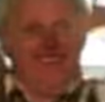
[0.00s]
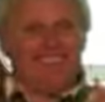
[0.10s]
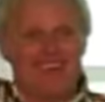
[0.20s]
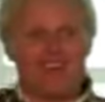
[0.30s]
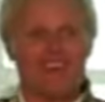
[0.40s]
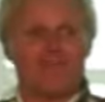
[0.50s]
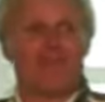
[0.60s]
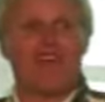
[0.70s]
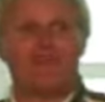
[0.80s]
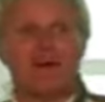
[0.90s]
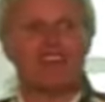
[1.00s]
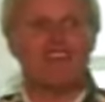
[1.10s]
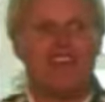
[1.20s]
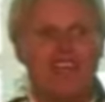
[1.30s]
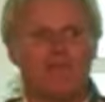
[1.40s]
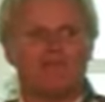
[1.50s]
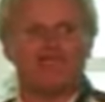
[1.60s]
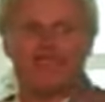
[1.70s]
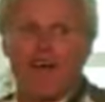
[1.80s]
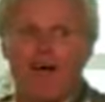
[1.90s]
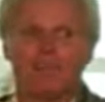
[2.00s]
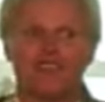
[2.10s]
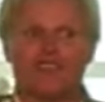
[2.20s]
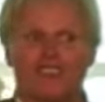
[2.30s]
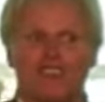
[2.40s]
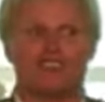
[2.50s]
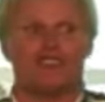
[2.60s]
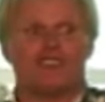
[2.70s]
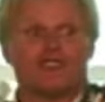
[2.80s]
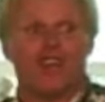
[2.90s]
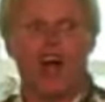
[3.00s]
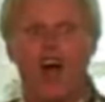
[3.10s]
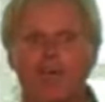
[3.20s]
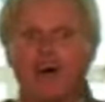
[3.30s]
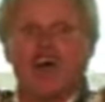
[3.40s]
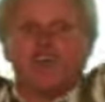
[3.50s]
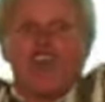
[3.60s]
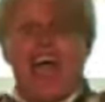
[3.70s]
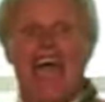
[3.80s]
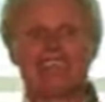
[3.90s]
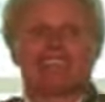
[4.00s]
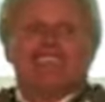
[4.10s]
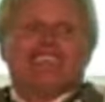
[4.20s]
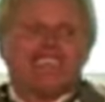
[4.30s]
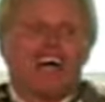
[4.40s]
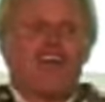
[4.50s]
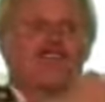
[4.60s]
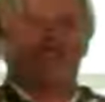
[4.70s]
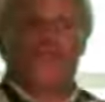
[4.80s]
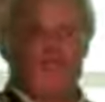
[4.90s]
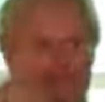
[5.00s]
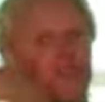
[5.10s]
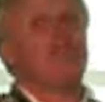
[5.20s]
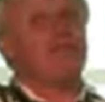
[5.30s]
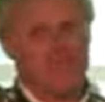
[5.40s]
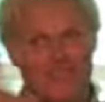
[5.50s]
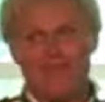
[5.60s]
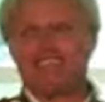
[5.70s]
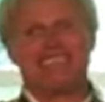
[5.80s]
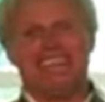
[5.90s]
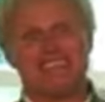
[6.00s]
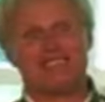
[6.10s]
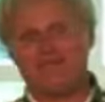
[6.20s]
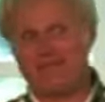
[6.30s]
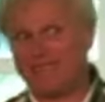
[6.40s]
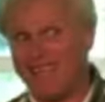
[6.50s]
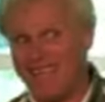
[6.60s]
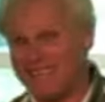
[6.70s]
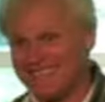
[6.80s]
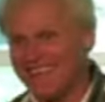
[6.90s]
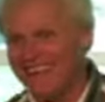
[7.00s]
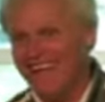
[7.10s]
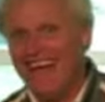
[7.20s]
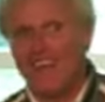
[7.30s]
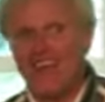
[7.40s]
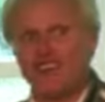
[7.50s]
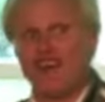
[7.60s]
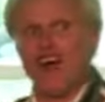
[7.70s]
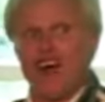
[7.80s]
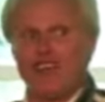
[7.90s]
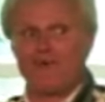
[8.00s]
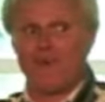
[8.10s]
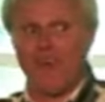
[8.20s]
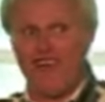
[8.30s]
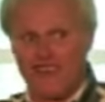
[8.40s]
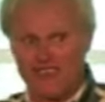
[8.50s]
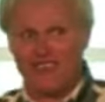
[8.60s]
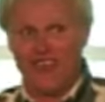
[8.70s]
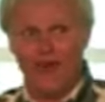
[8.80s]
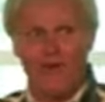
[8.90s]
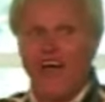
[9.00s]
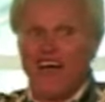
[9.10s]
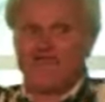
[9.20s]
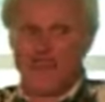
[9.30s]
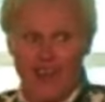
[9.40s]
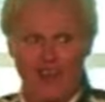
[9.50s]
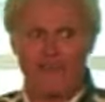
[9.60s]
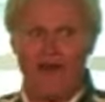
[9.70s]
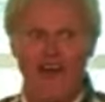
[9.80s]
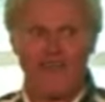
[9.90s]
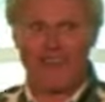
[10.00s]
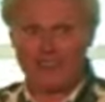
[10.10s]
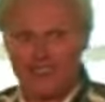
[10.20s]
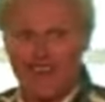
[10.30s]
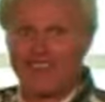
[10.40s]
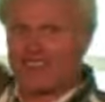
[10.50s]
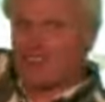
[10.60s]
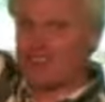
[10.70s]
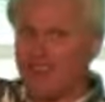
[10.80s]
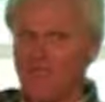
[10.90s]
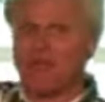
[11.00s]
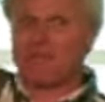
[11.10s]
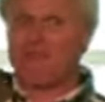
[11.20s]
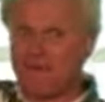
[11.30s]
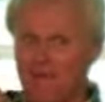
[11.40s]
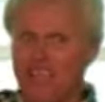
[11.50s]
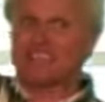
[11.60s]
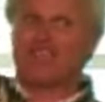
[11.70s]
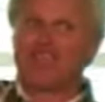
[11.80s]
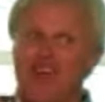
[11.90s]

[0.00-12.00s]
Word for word: Now you're not praying about your neighbors, your family, your kids, and your job. You're actually in love, communing with Him. It's an intimate place. Then your other prayers will have greater power and strength because you're coming from the place of